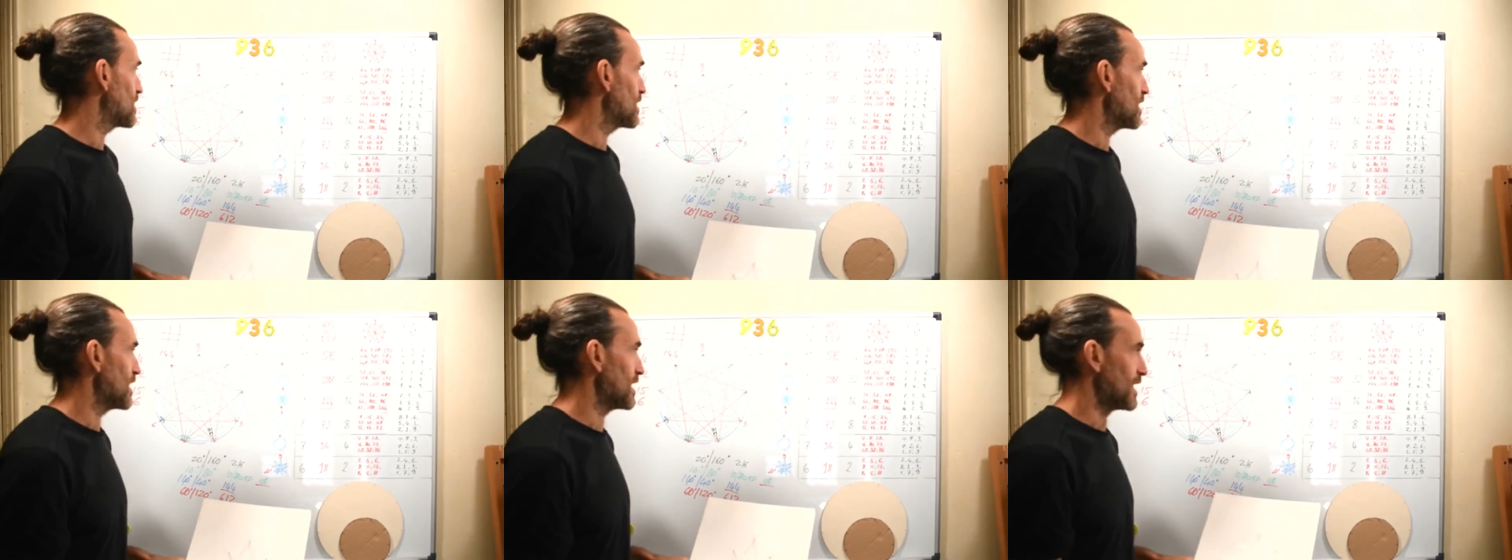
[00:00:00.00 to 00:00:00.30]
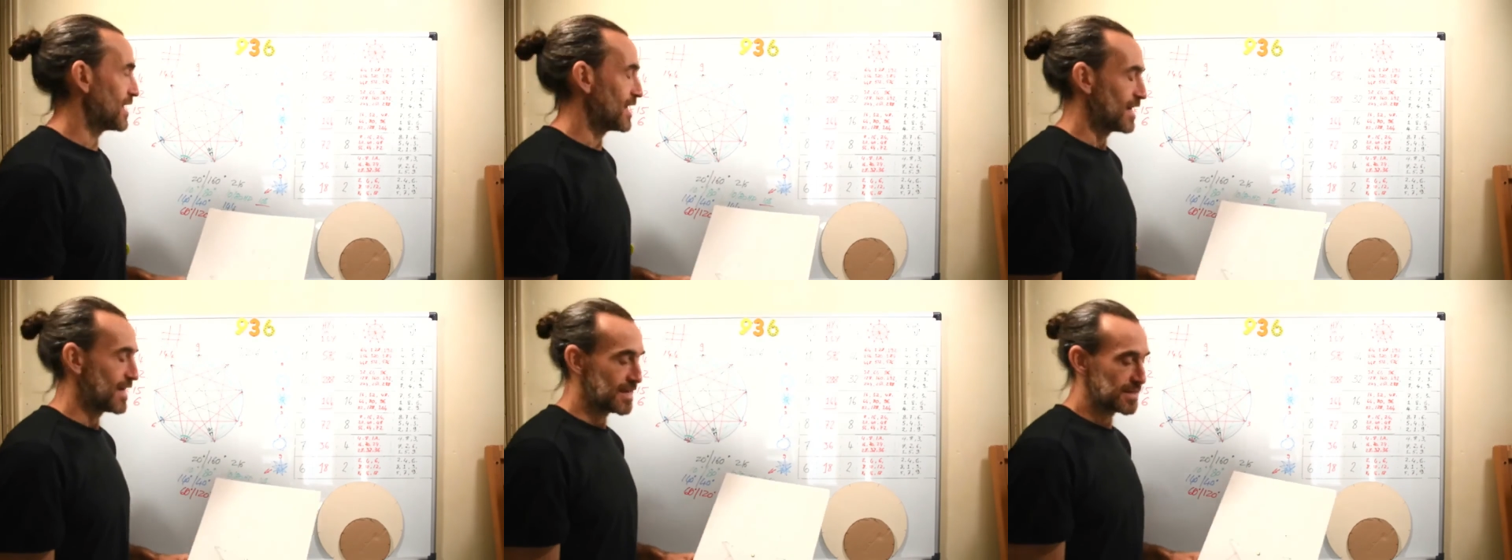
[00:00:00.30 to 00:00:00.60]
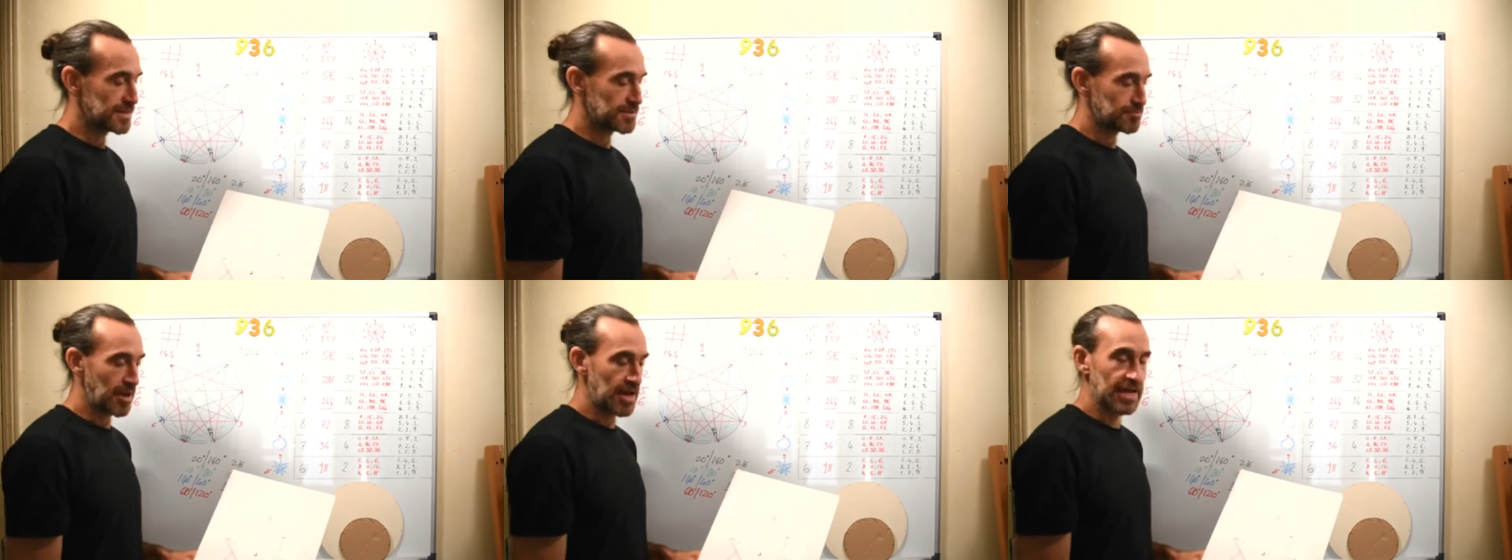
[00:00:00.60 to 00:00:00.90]
it
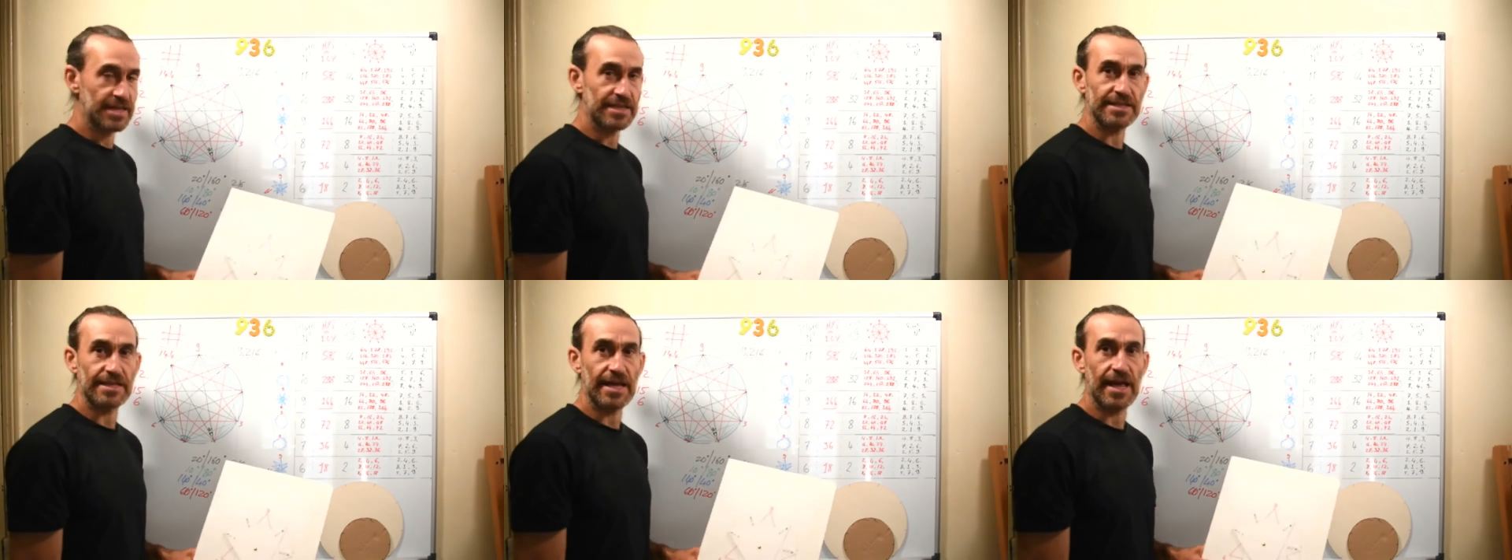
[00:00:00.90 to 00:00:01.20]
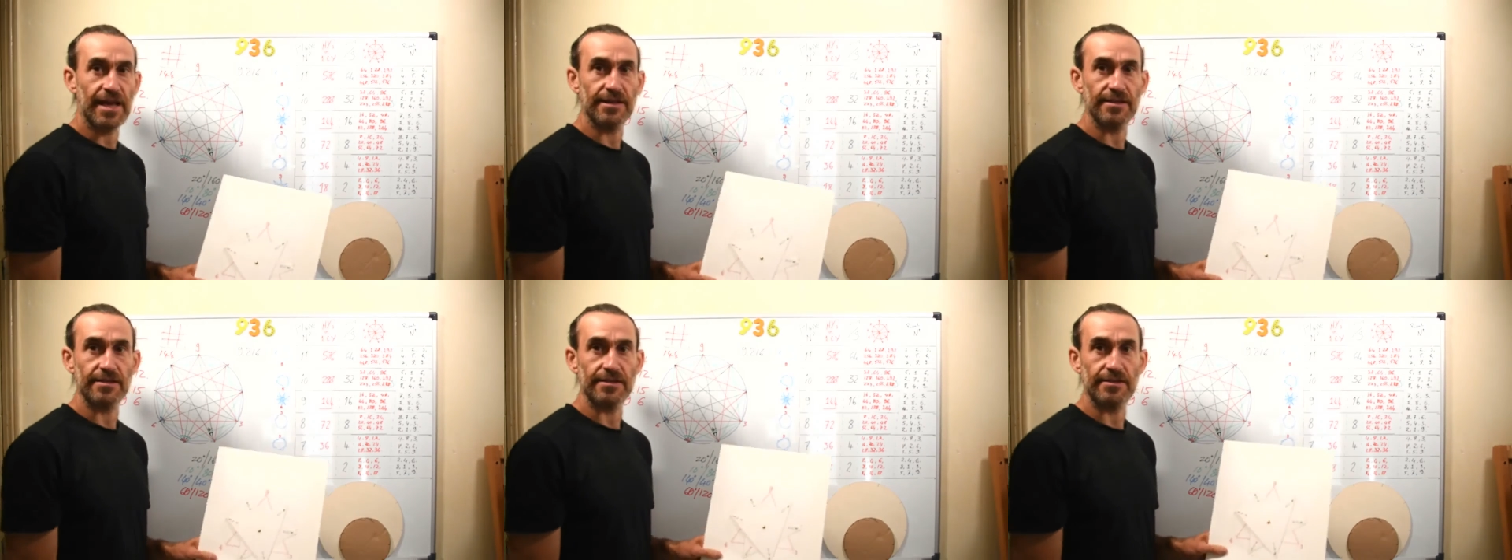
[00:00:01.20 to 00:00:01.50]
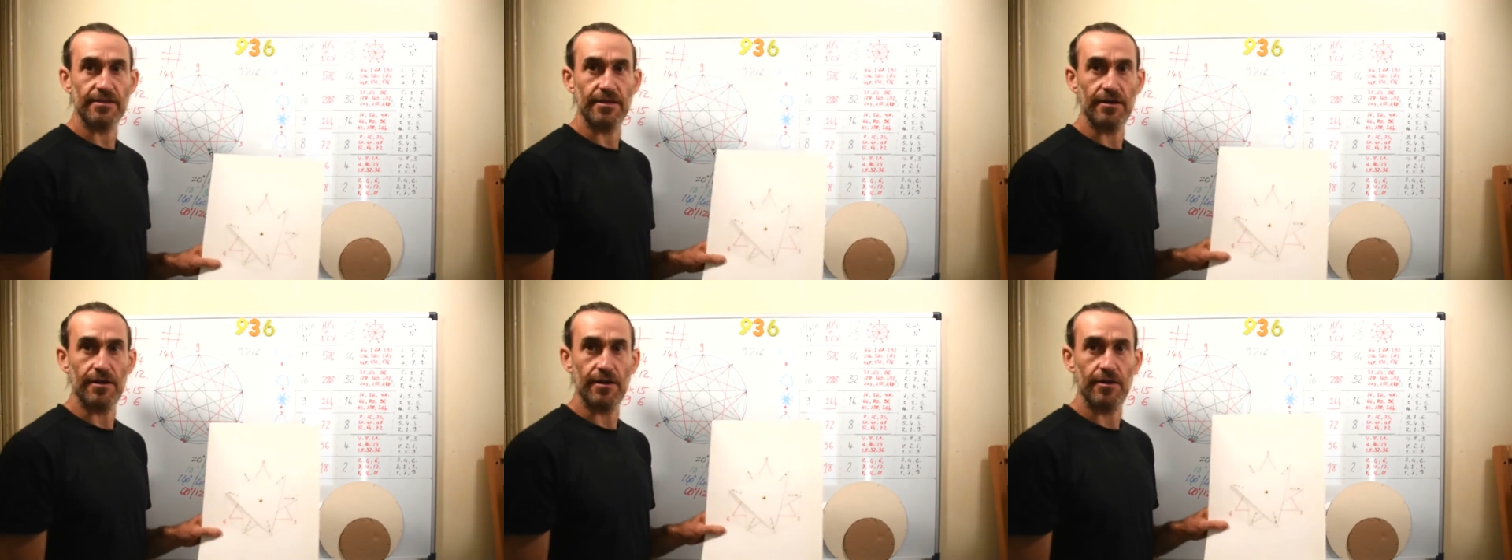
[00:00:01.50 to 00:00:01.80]
is my sense
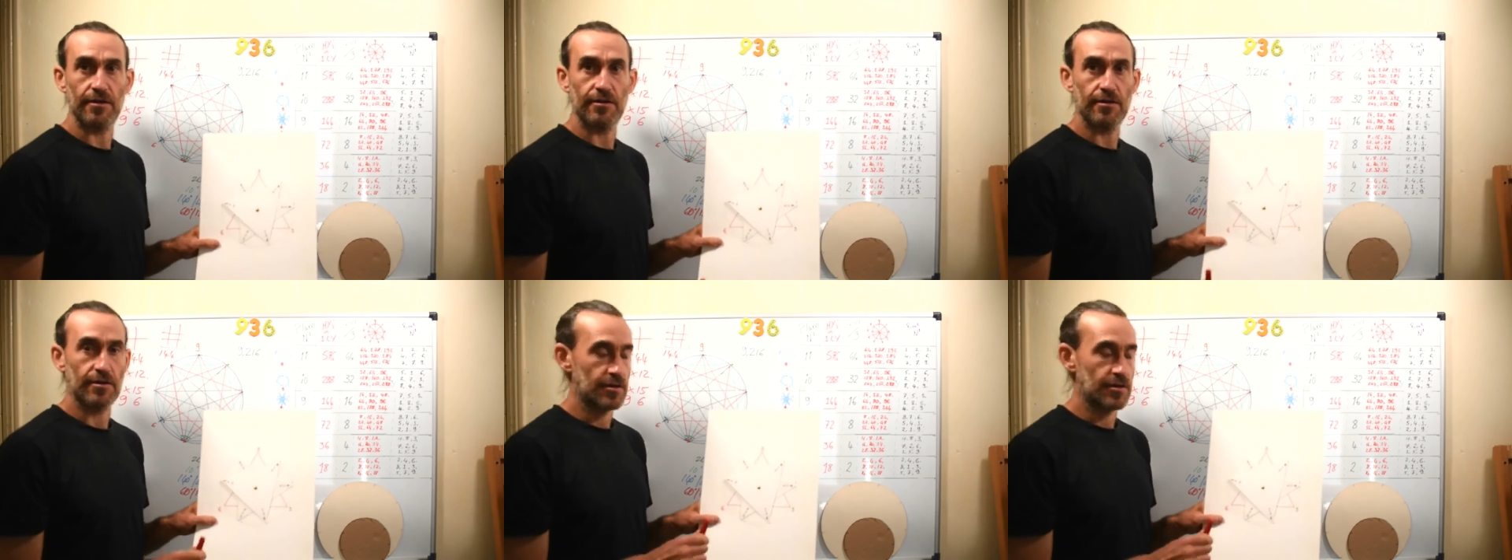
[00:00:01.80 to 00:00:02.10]
that